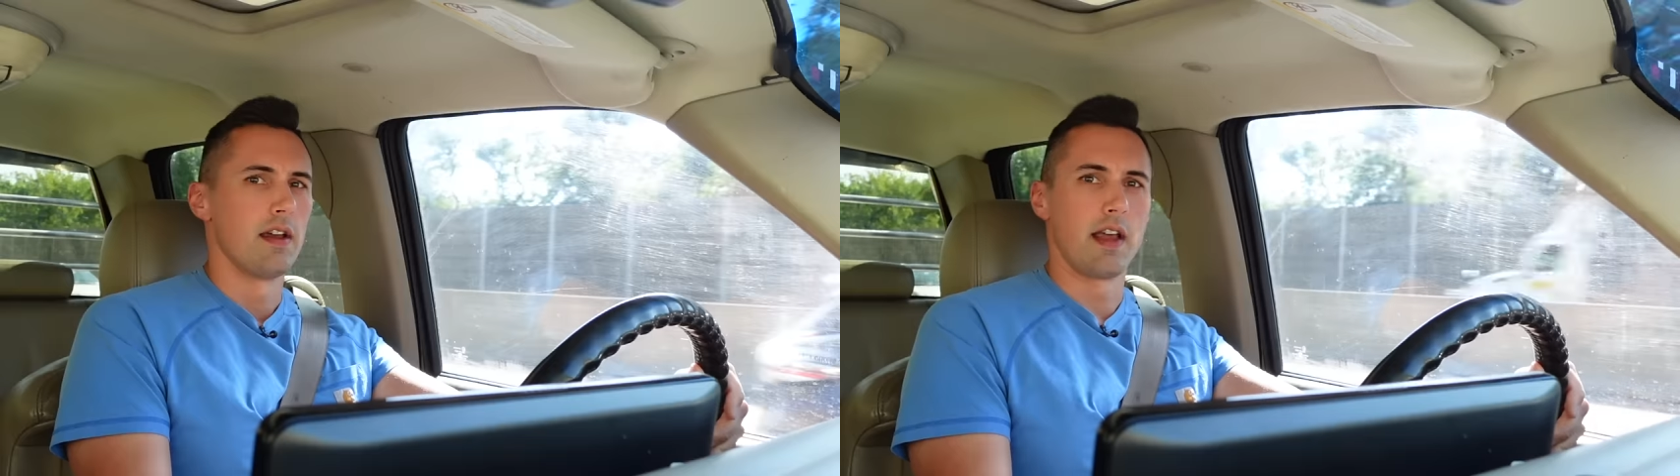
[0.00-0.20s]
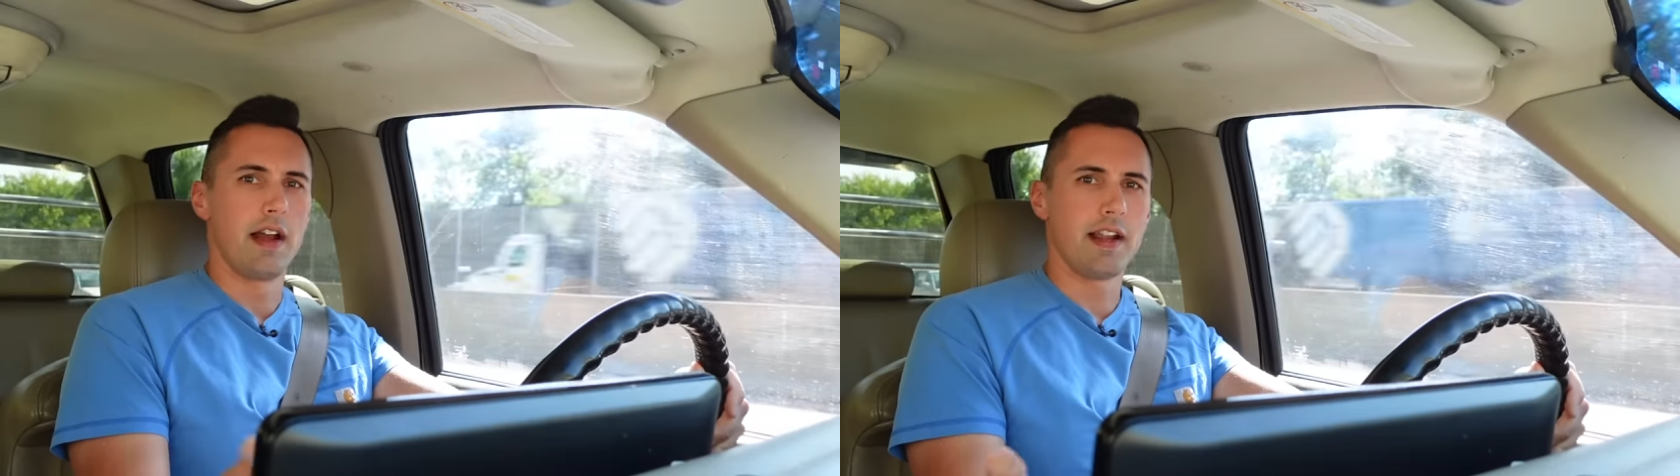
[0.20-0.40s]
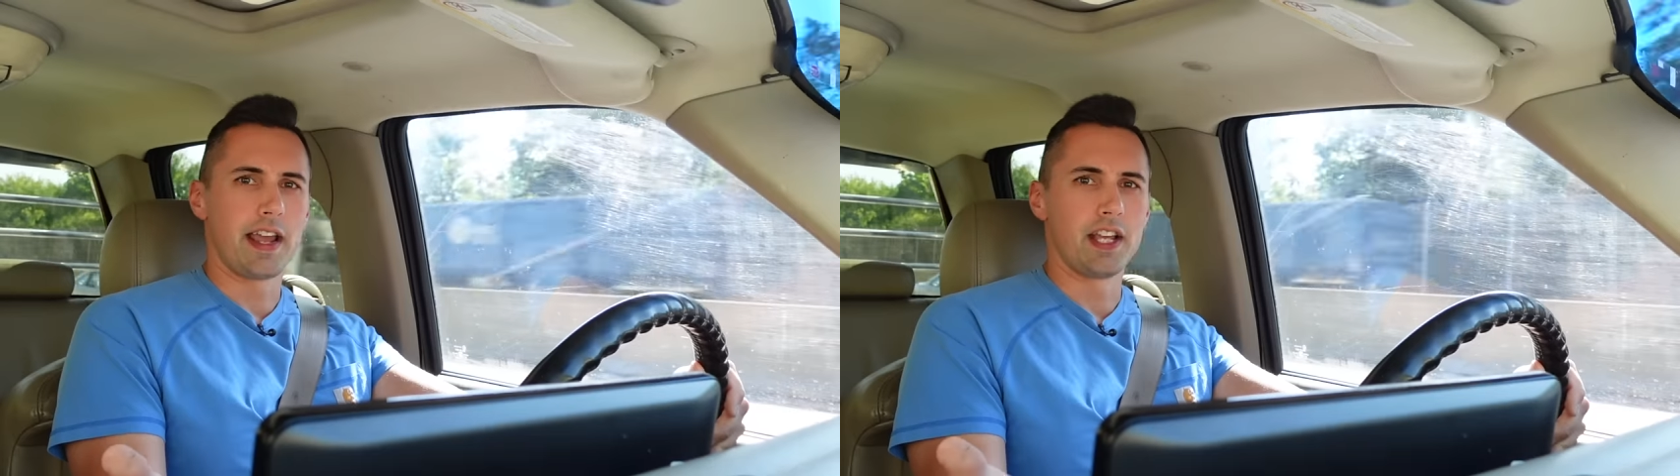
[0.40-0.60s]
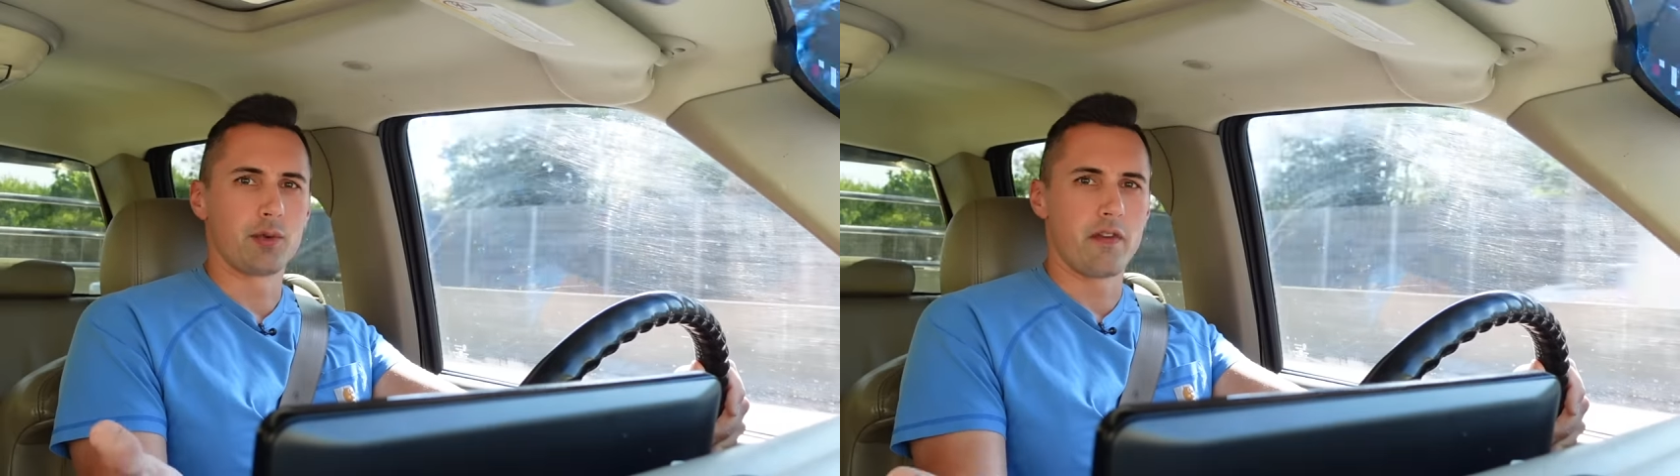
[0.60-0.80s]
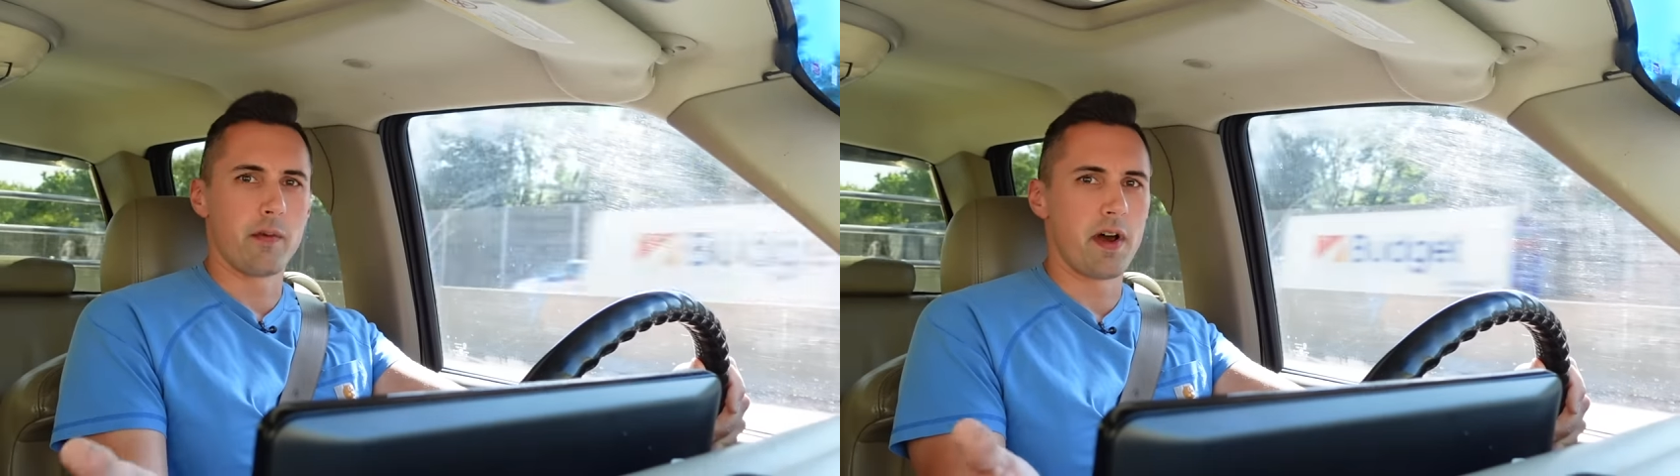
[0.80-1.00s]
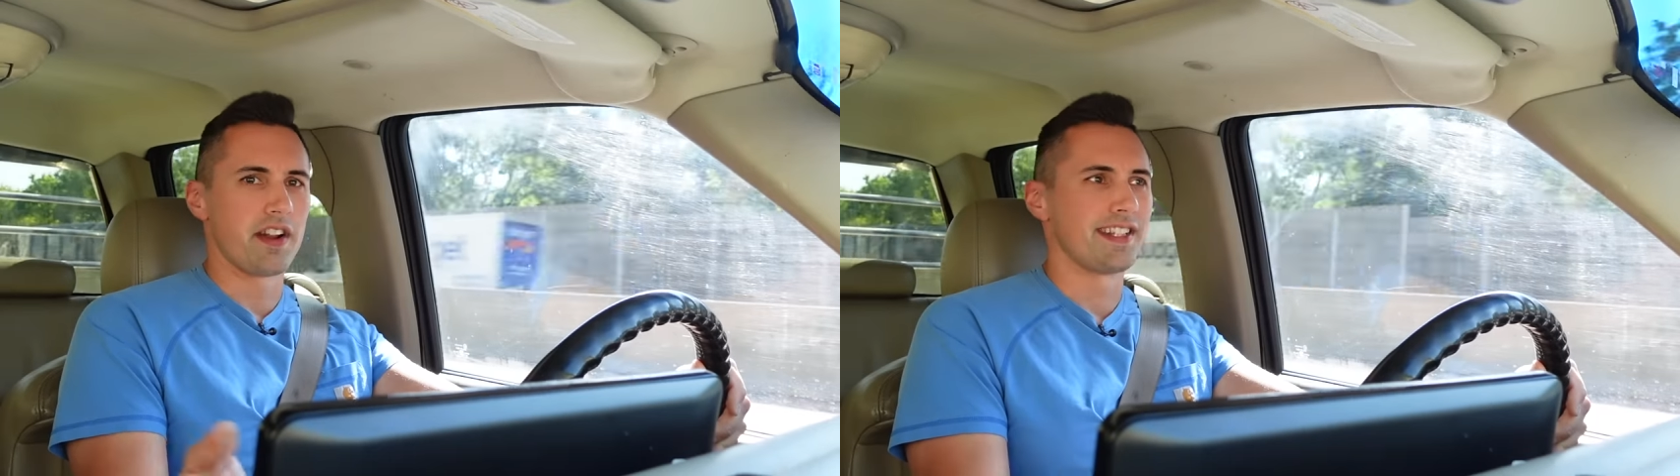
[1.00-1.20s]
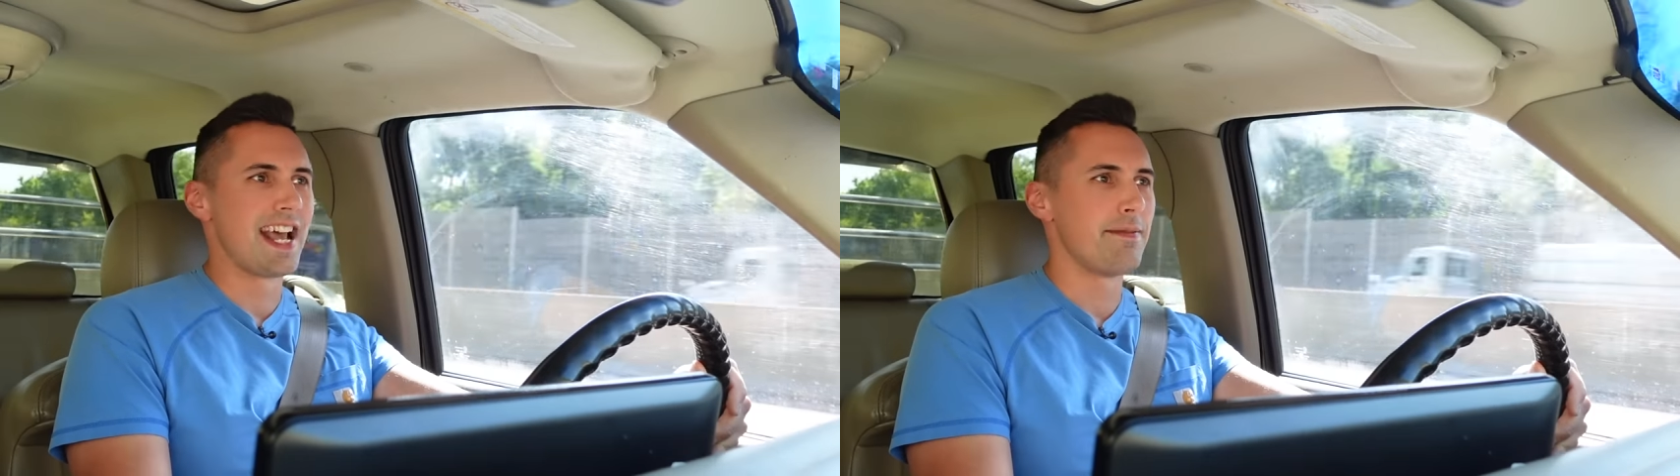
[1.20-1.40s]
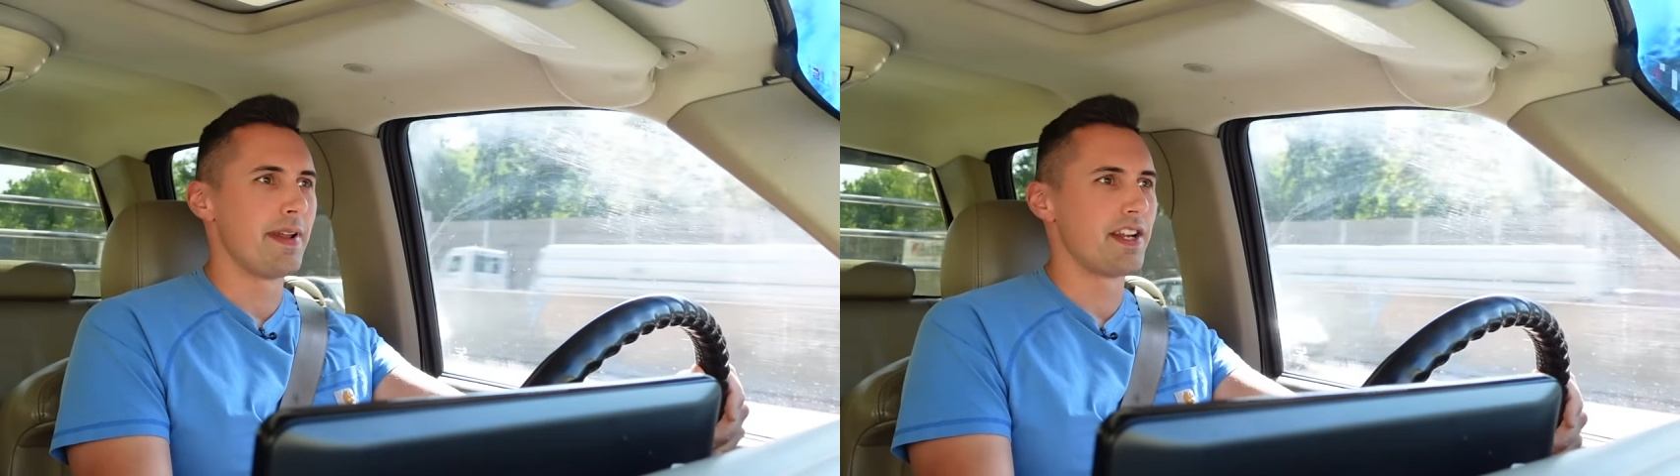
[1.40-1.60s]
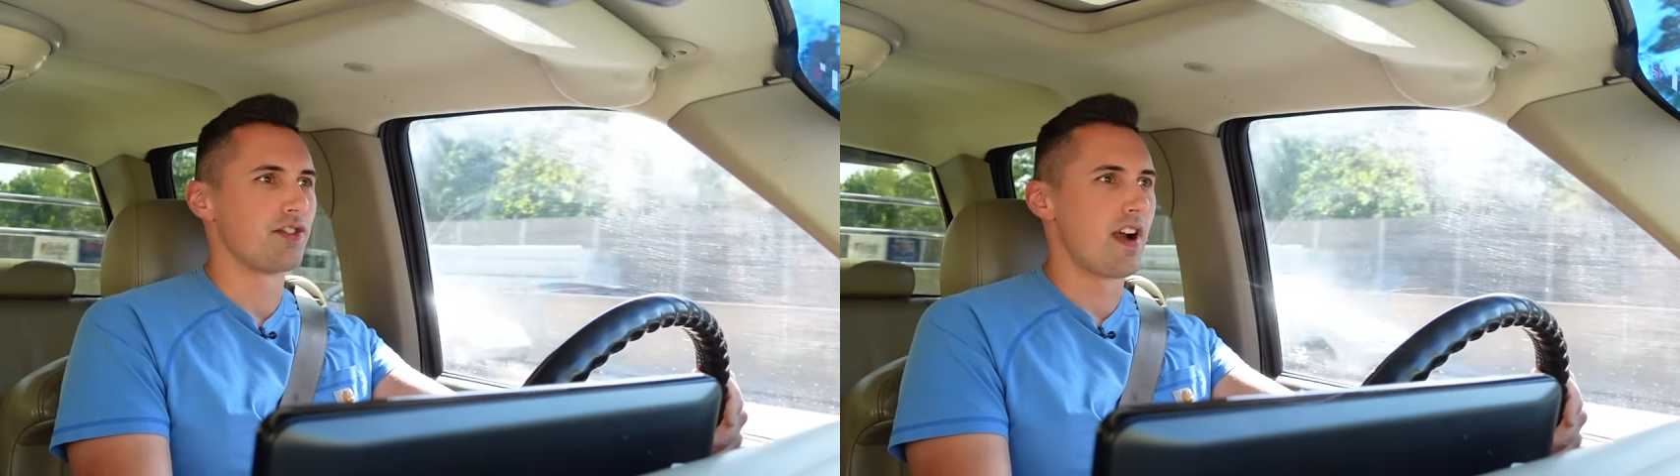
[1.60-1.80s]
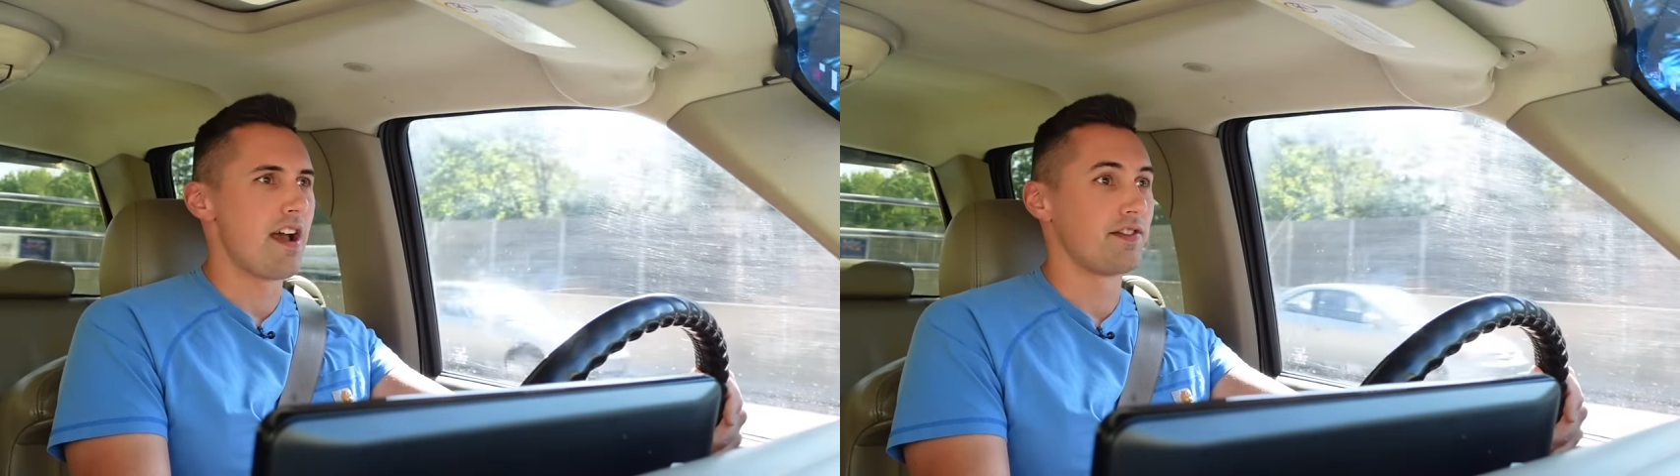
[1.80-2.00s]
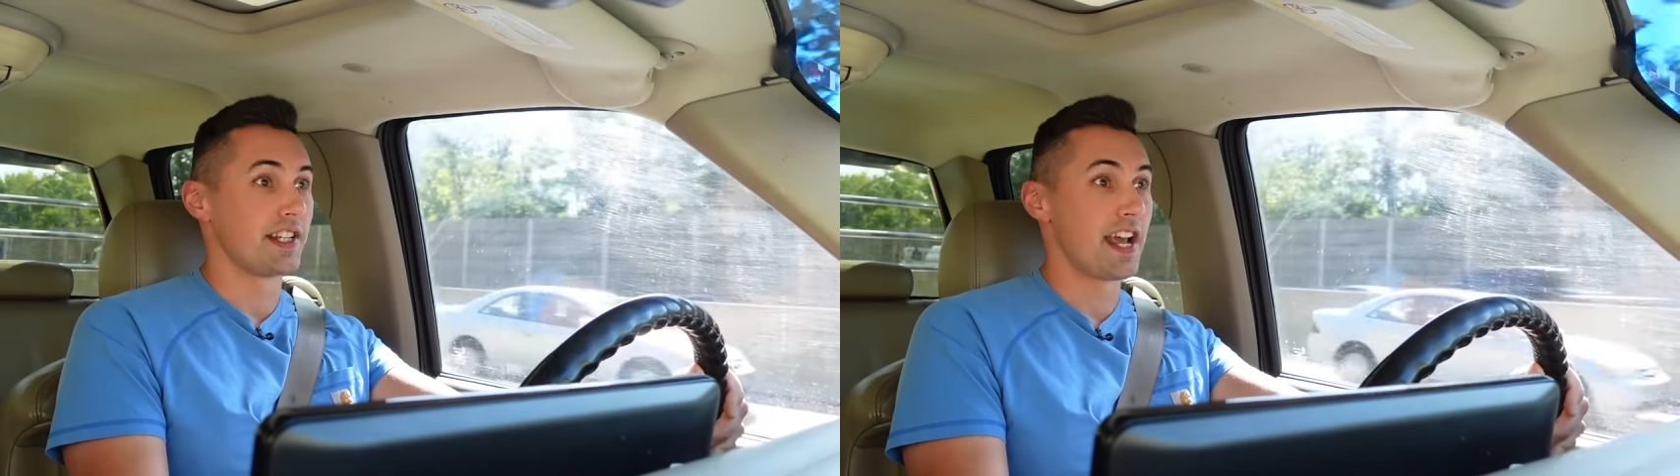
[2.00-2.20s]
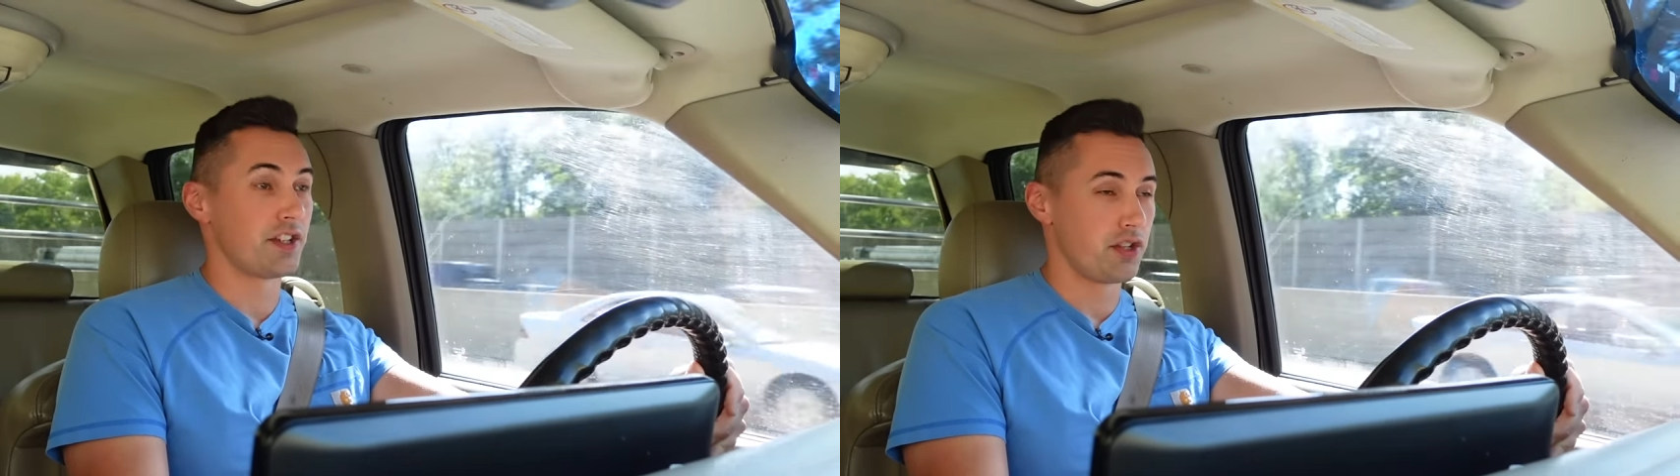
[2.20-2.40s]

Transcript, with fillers: In any case, we have about a 10 minute drive to get